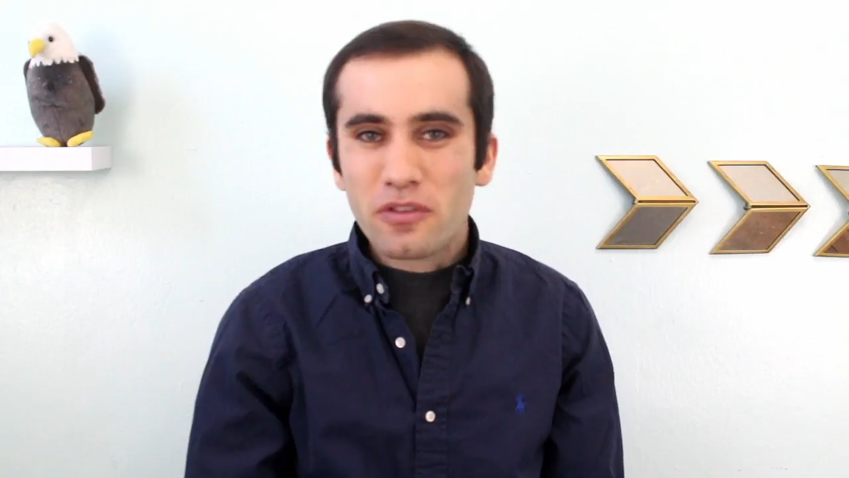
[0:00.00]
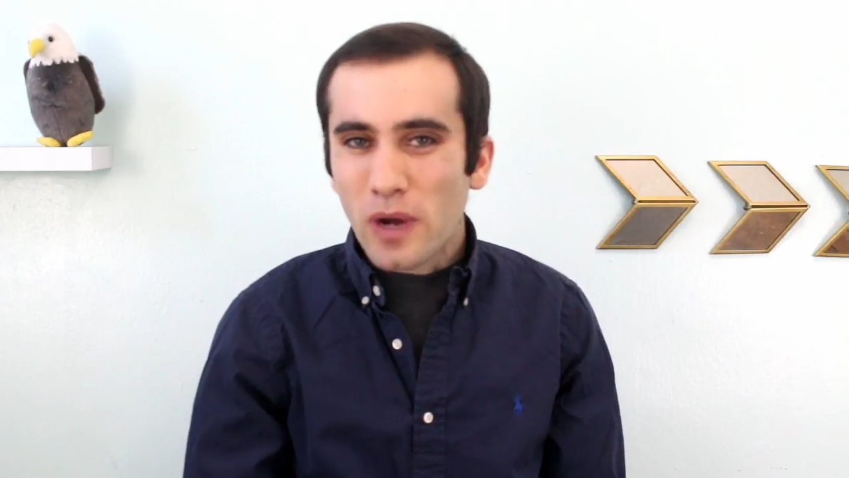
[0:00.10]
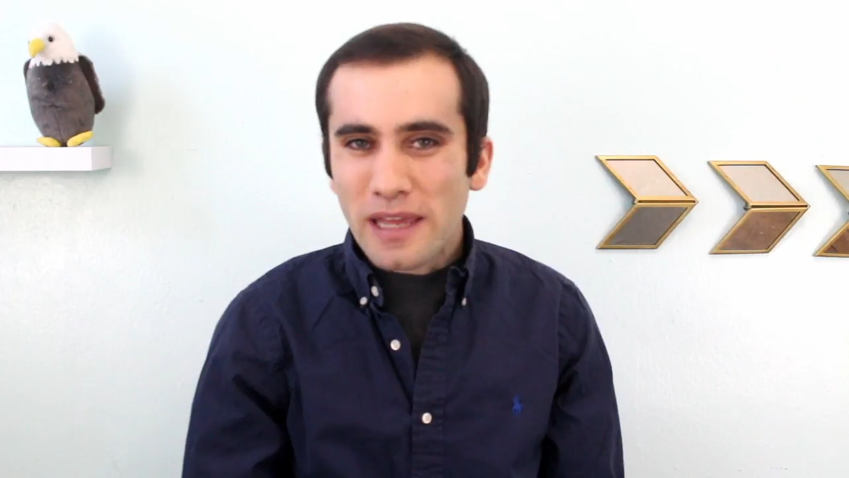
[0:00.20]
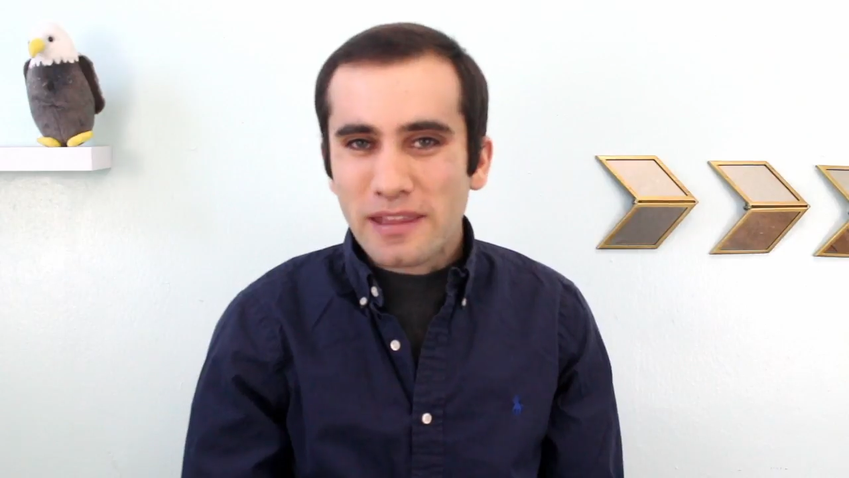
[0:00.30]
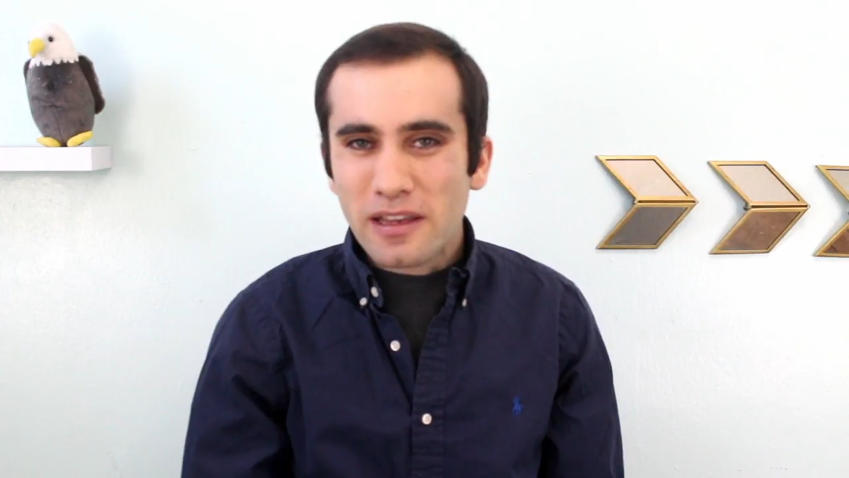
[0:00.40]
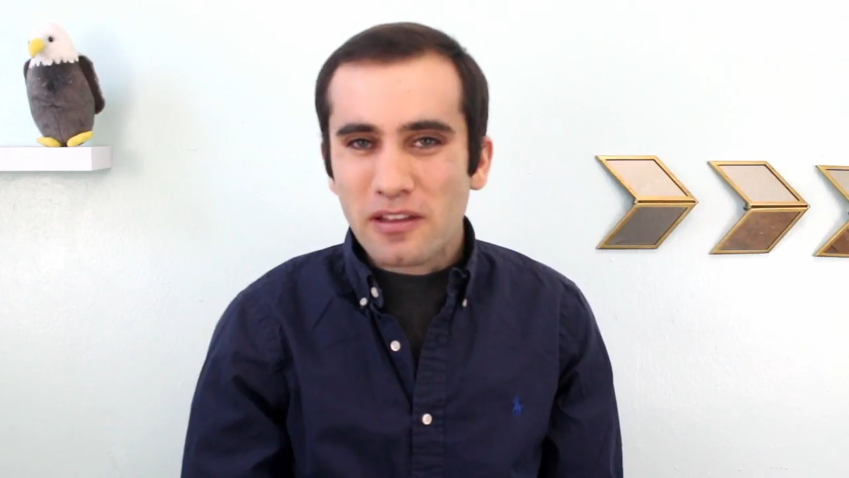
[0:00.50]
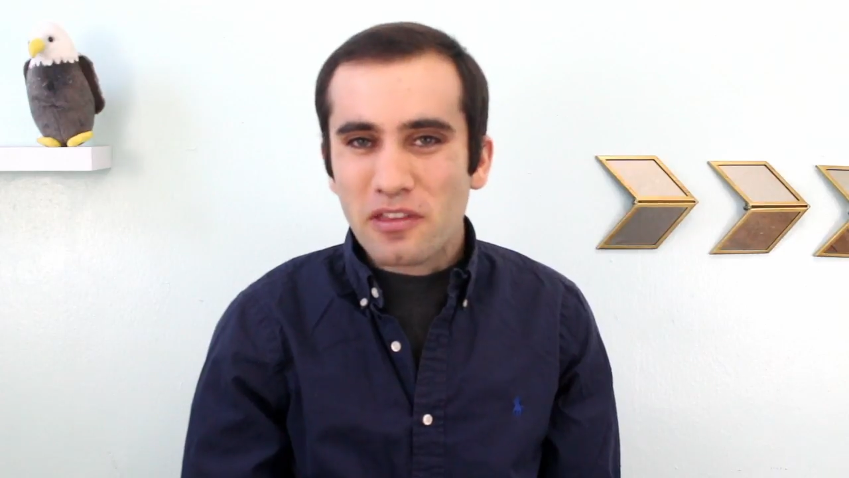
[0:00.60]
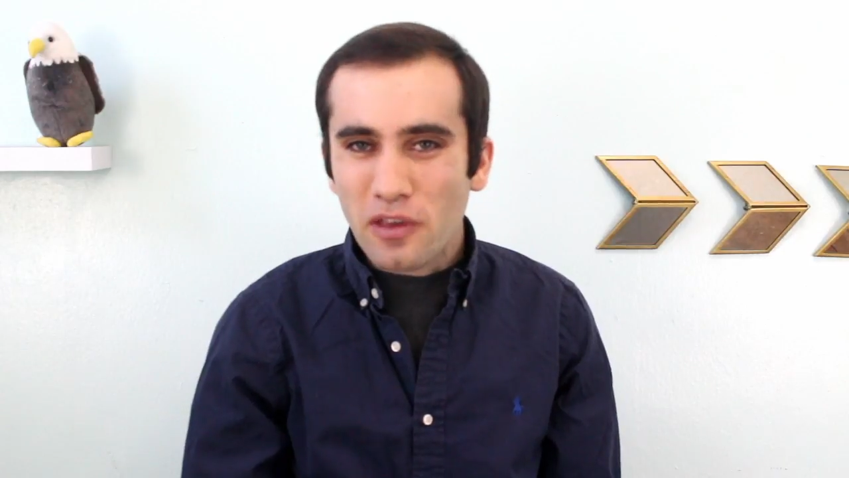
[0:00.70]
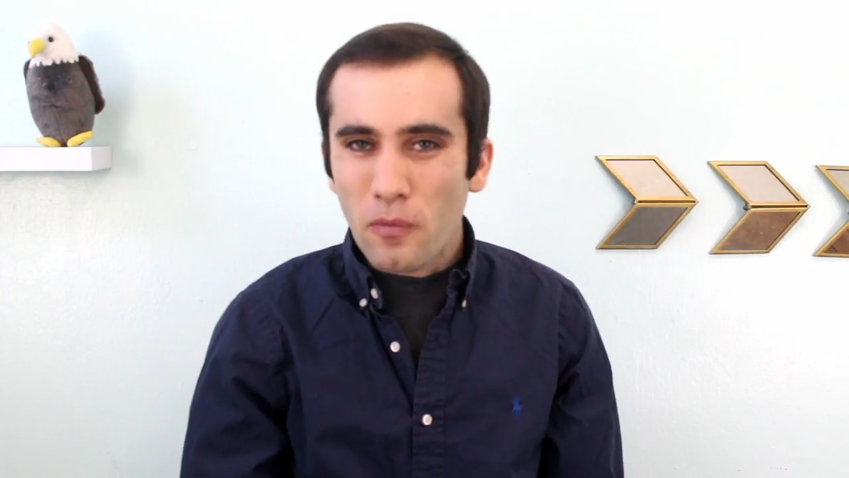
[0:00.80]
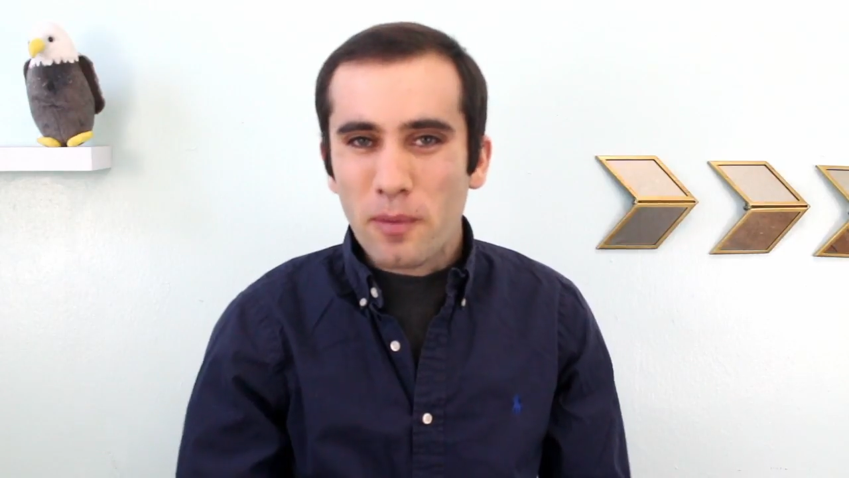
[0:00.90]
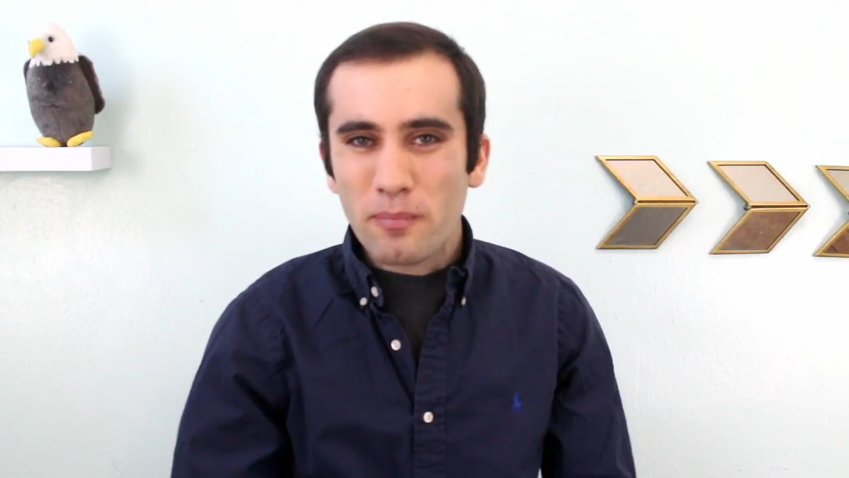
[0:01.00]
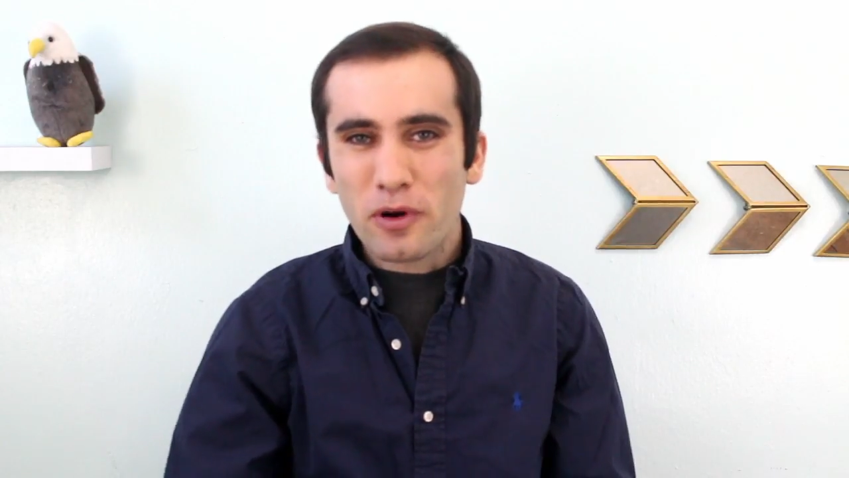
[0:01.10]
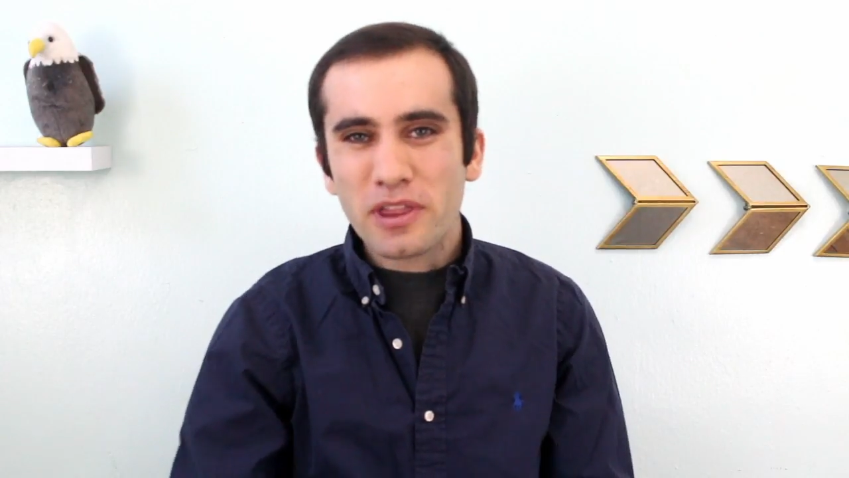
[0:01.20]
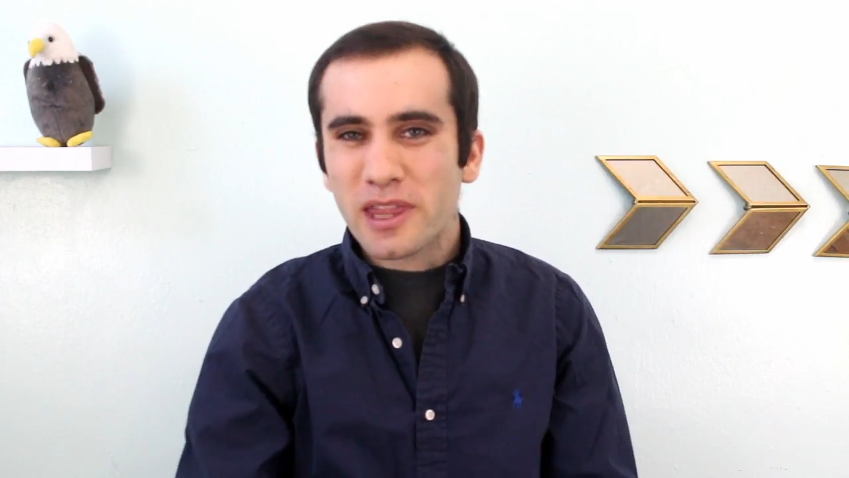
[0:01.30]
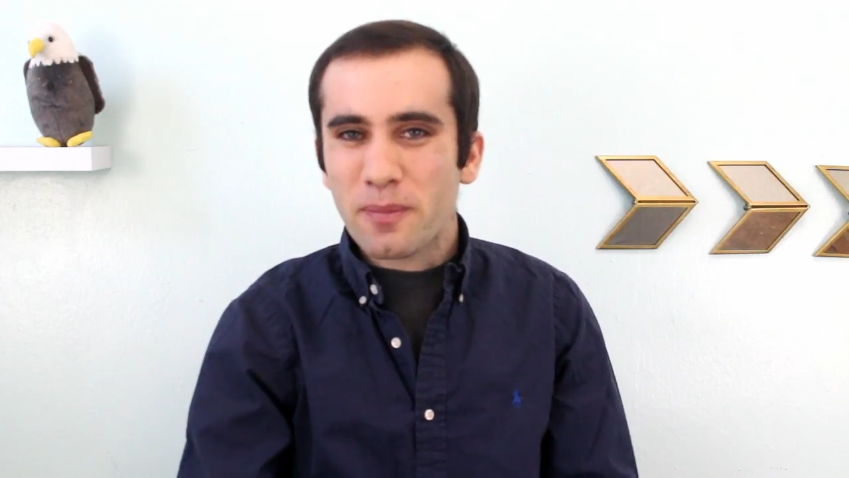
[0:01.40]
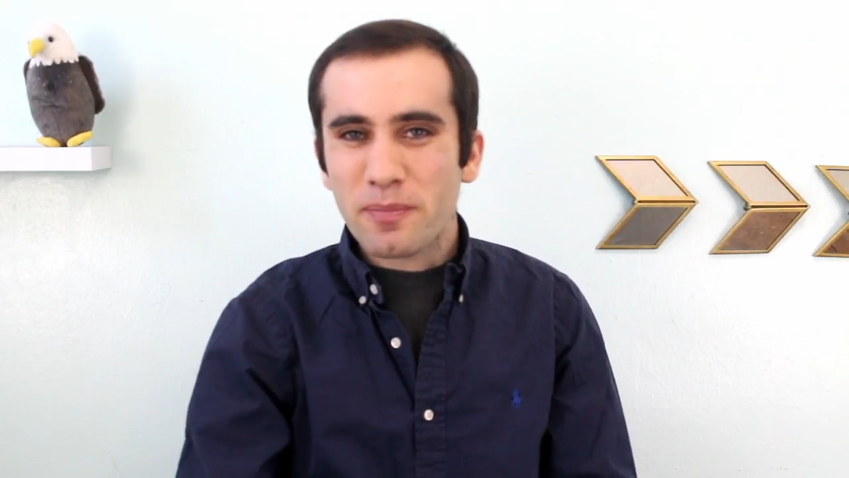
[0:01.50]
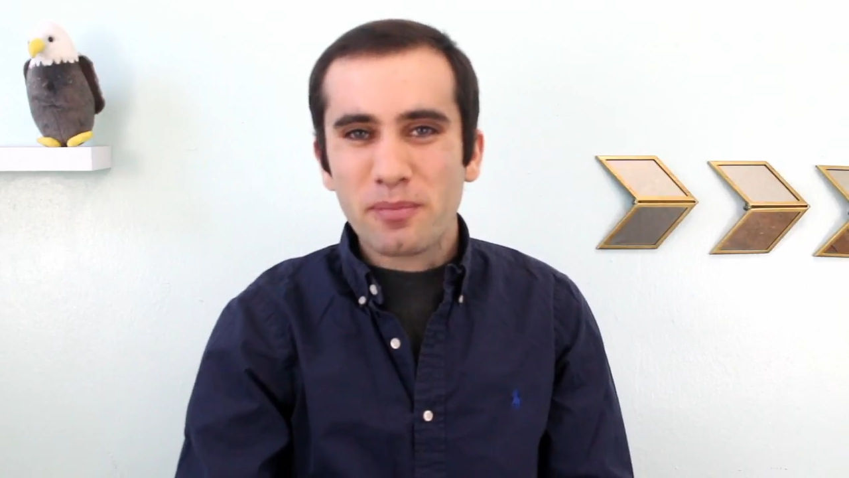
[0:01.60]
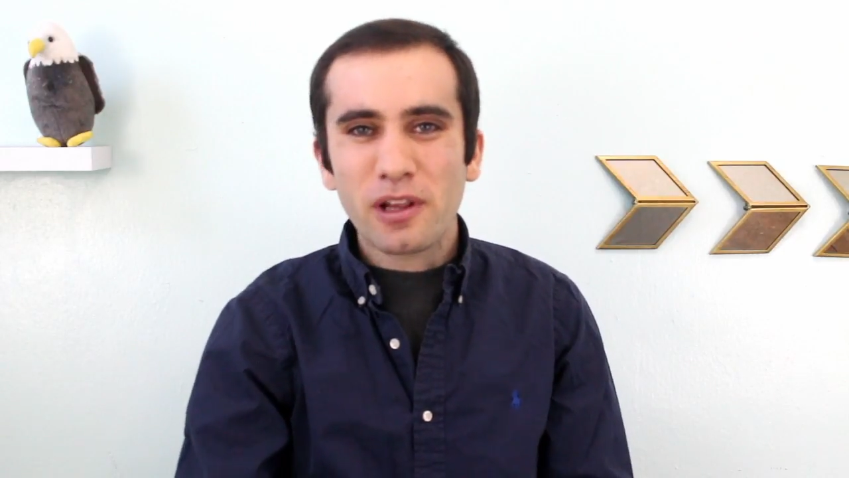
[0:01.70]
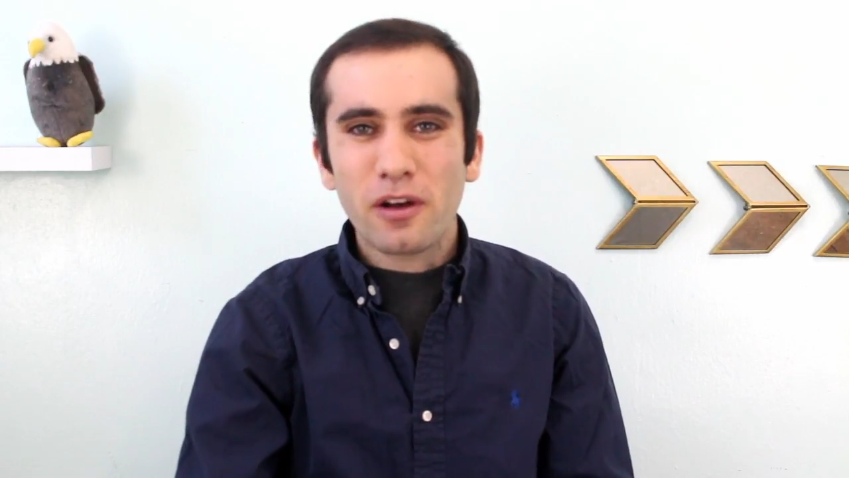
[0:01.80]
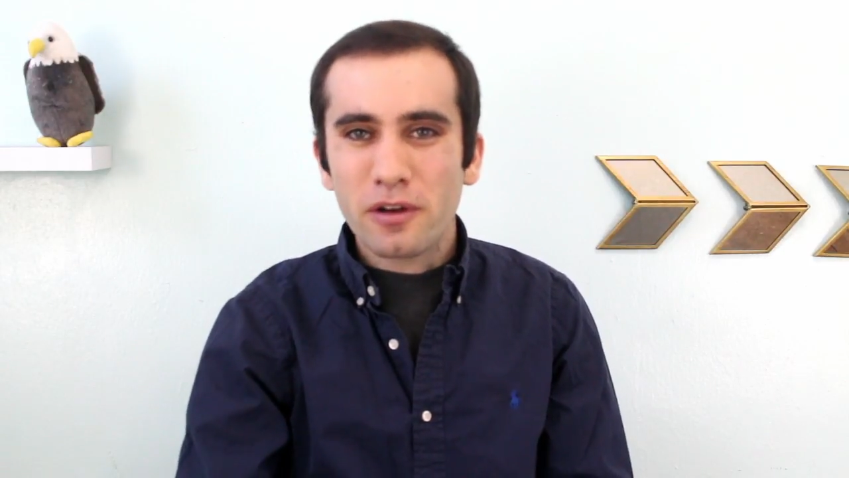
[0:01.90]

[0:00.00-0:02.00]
is why I think it's so important that people